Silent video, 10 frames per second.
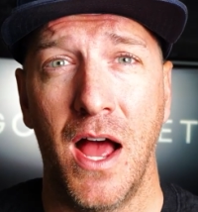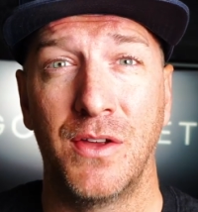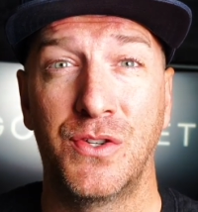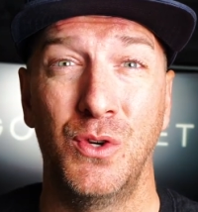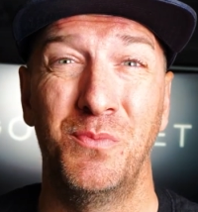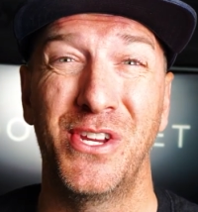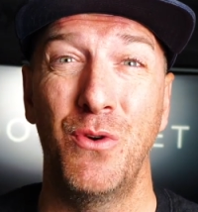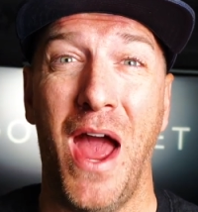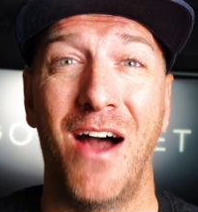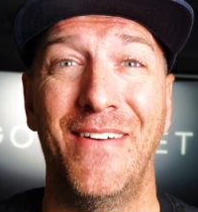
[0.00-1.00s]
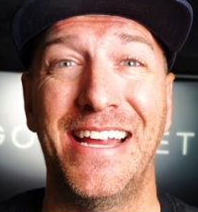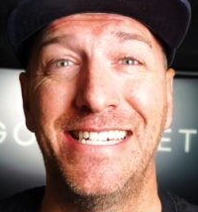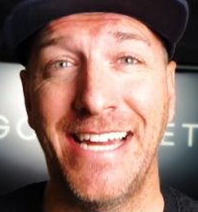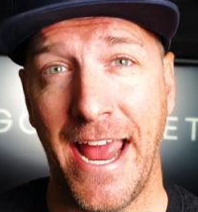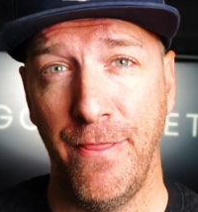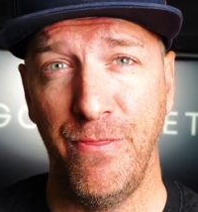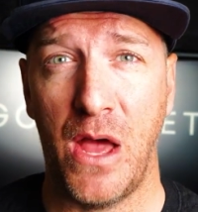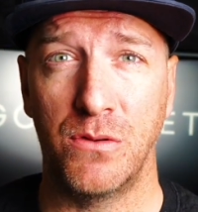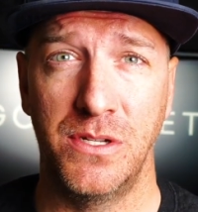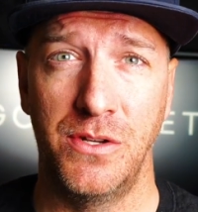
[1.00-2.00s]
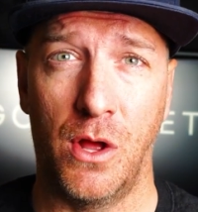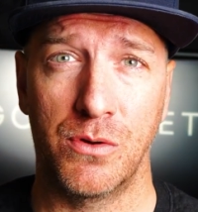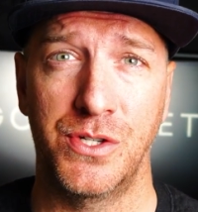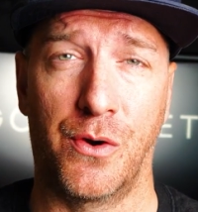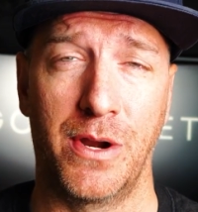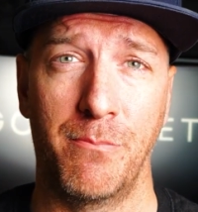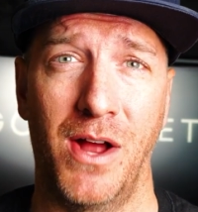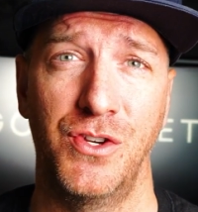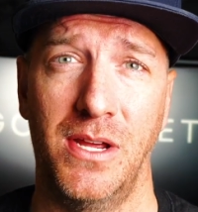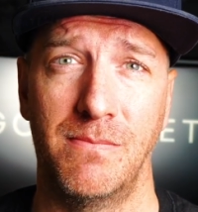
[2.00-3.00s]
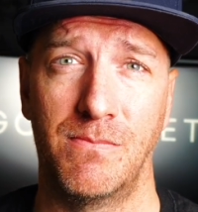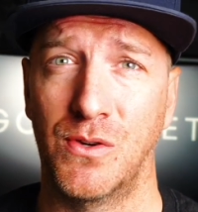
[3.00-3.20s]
assumes that you have a $10,000 starting budget.